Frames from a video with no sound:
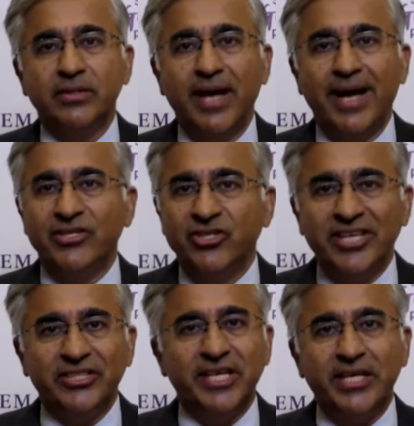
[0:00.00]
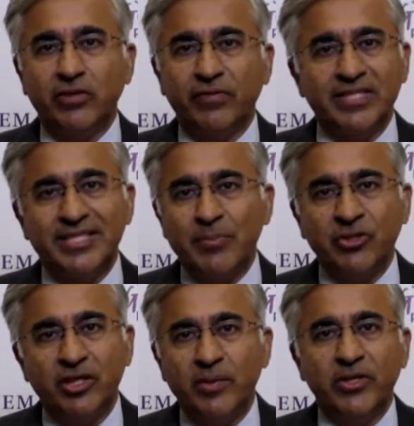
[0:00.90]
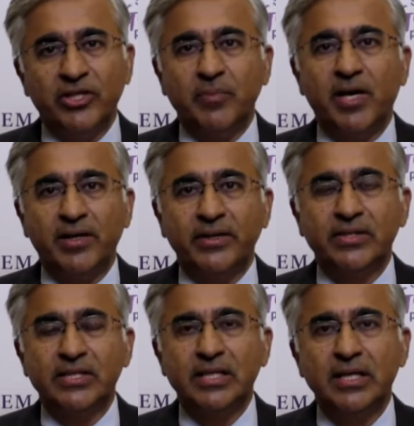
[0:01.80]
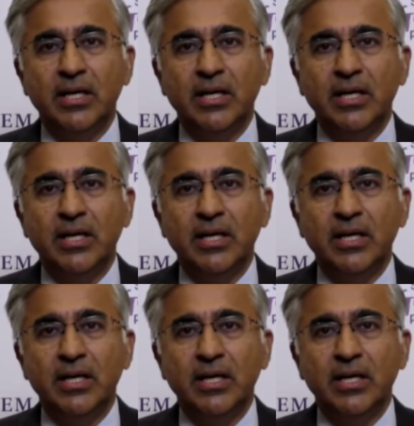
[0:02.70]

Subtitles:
and changing nature of consumption in emerging markets.